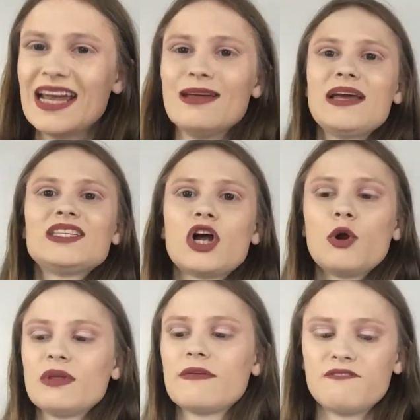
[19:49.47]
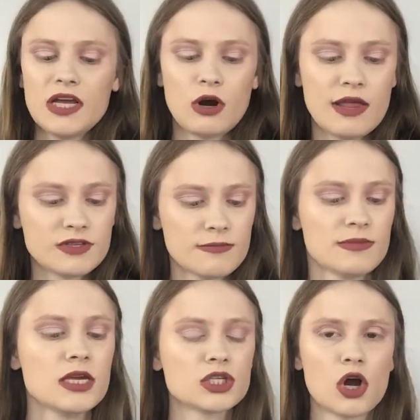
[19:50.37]
It makes it hard with a finger. If
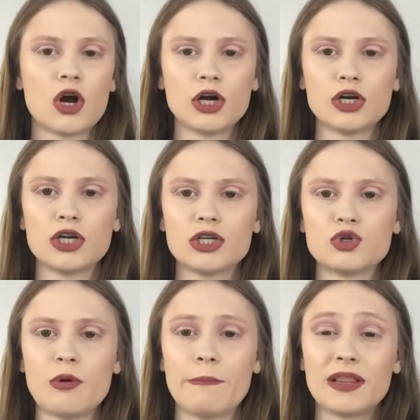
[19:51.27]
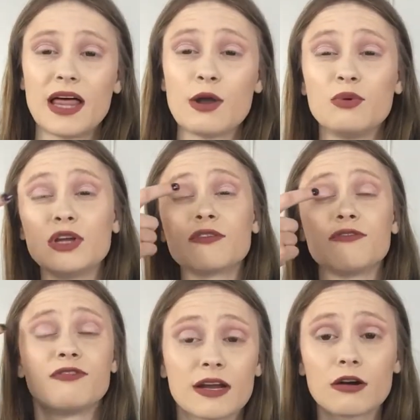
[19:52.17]
something is hard to apply with your
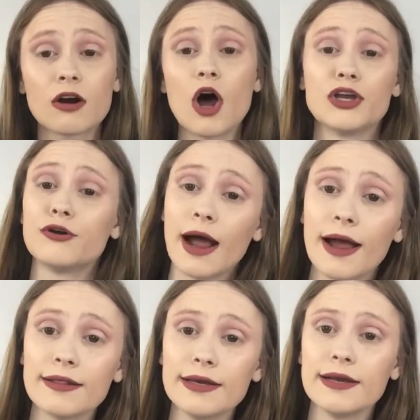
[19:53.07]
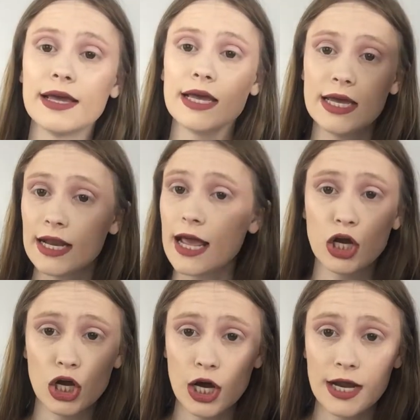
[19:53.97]
finger on your eyelid, it ain't
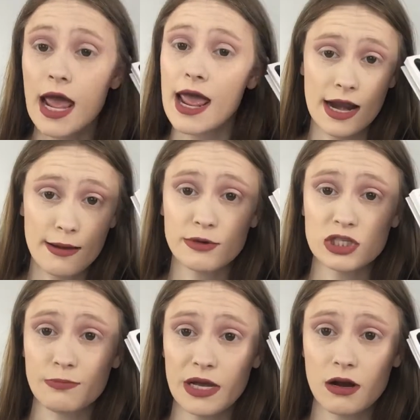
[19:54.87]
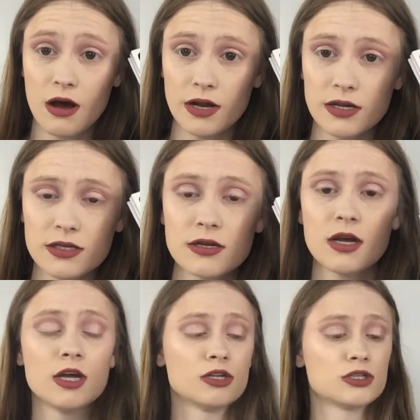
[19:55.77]
good. And I'm just being honest.
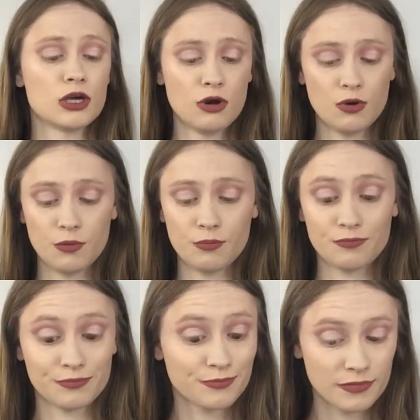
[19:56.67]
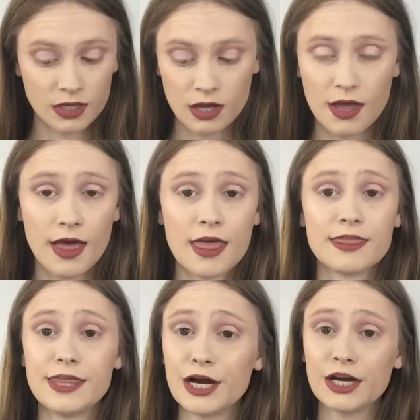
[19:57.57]
So
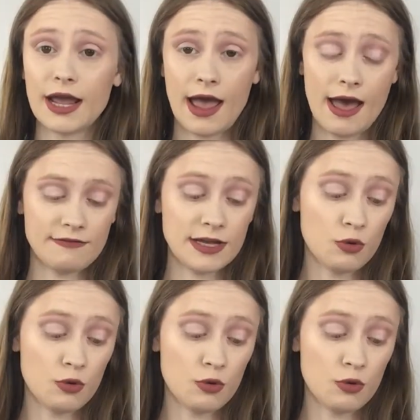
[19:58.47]
there you have it.